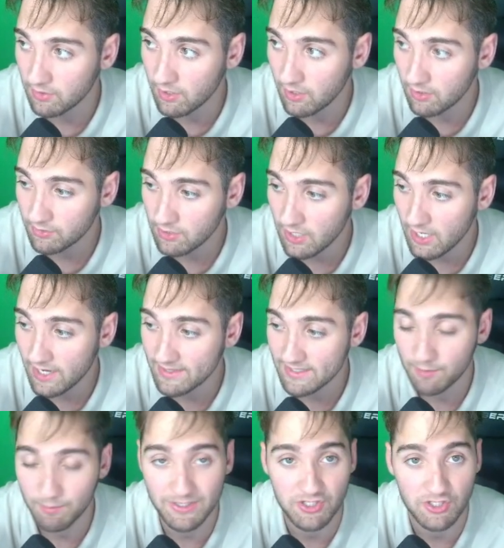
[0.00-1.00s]
other high
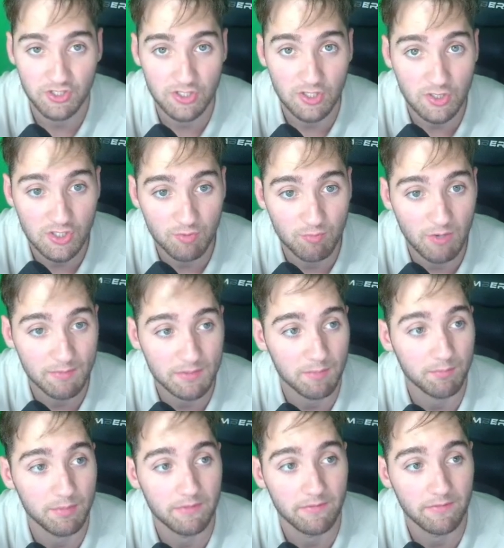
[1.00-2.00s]
that we just swept
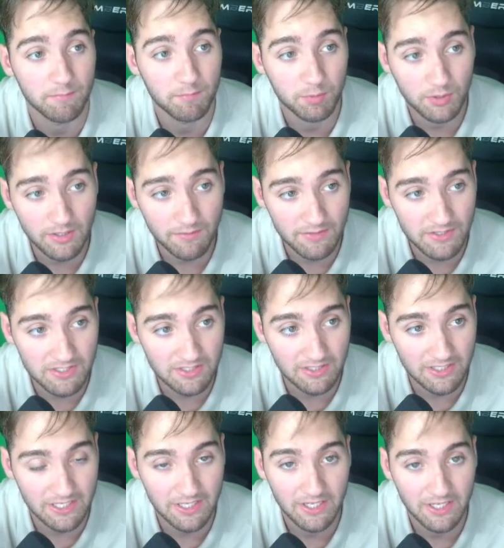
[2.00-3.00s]

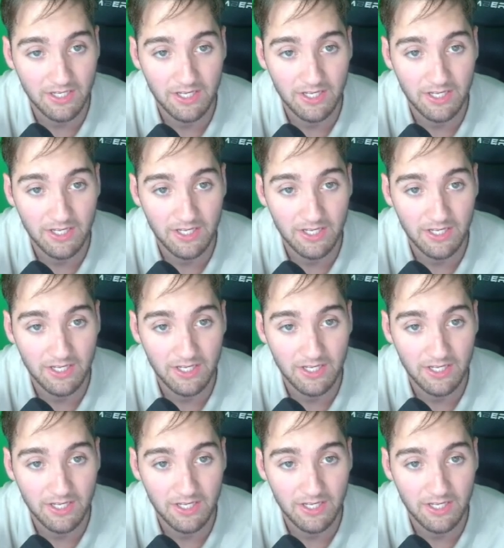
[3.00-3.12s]
previously,